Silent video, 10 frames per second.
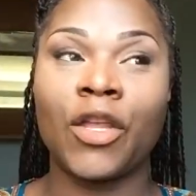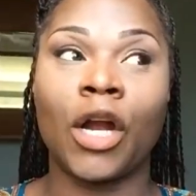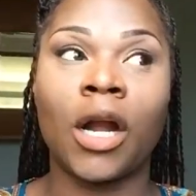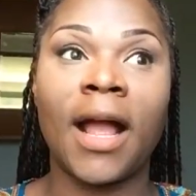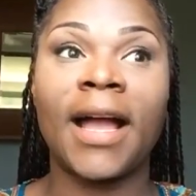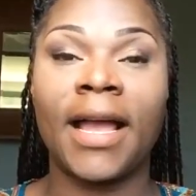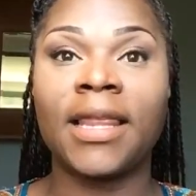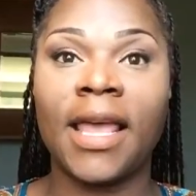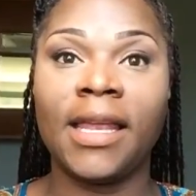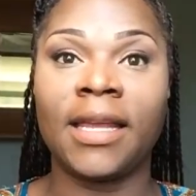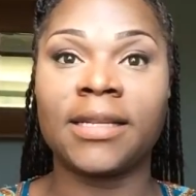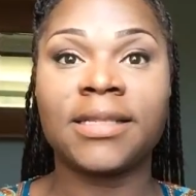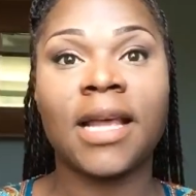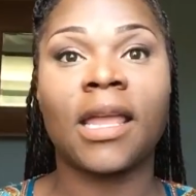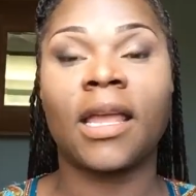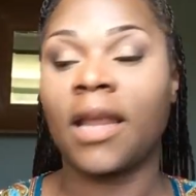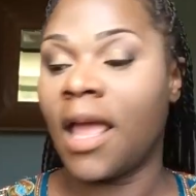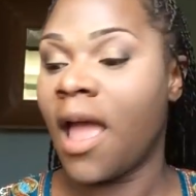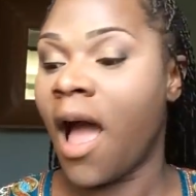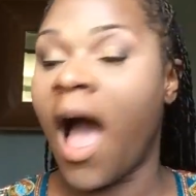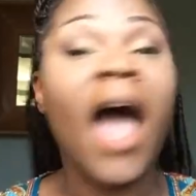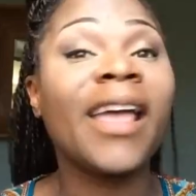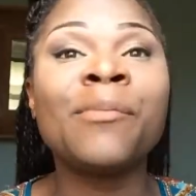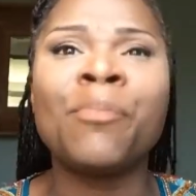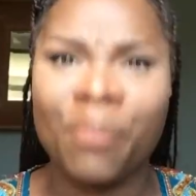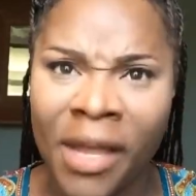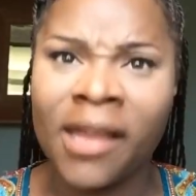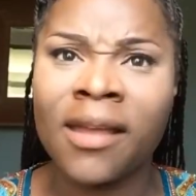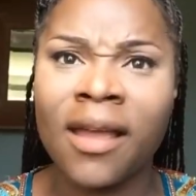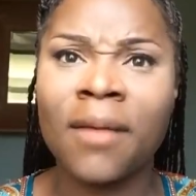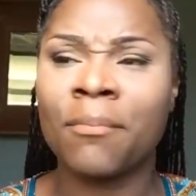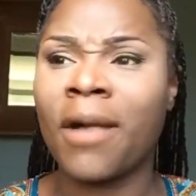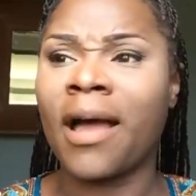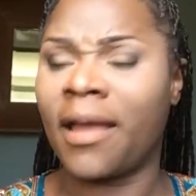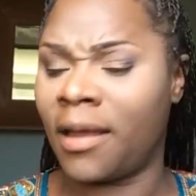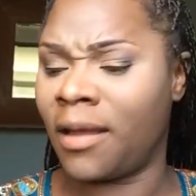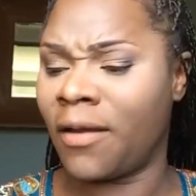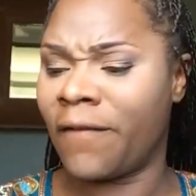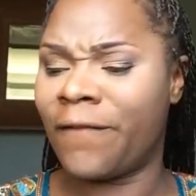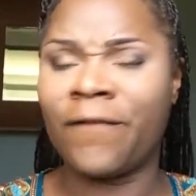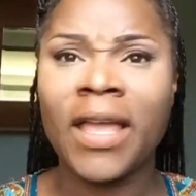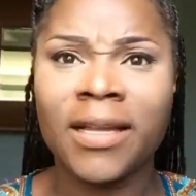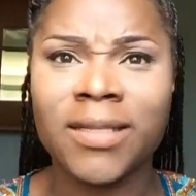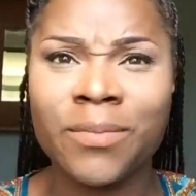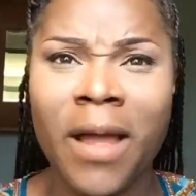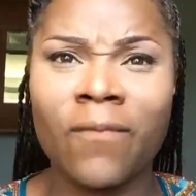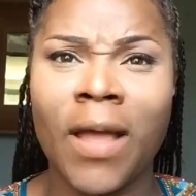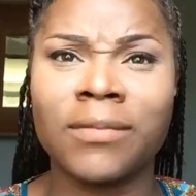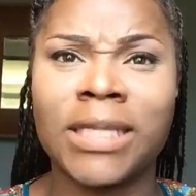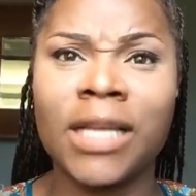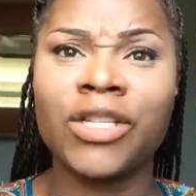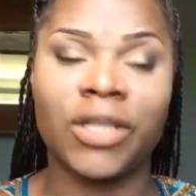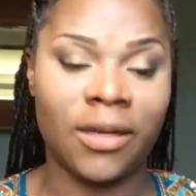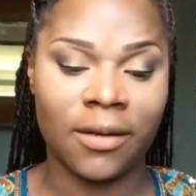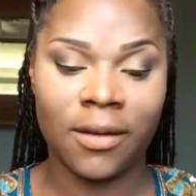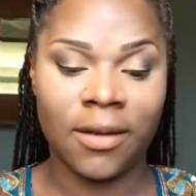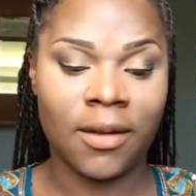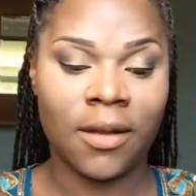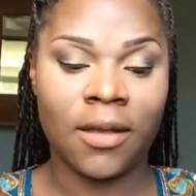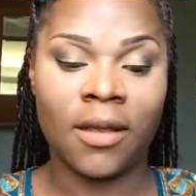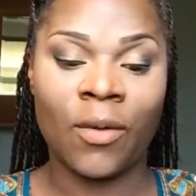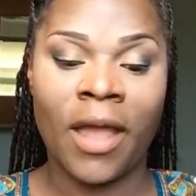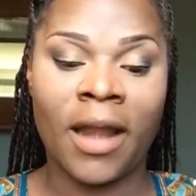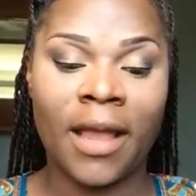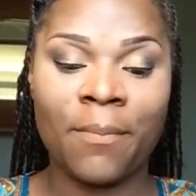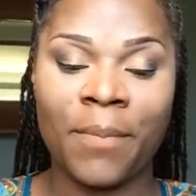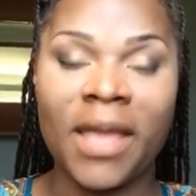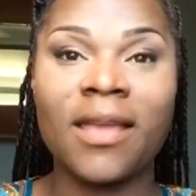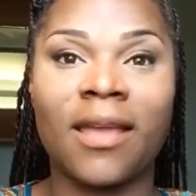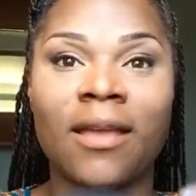your highlight in a second. I bake my face, my foundation, and I bake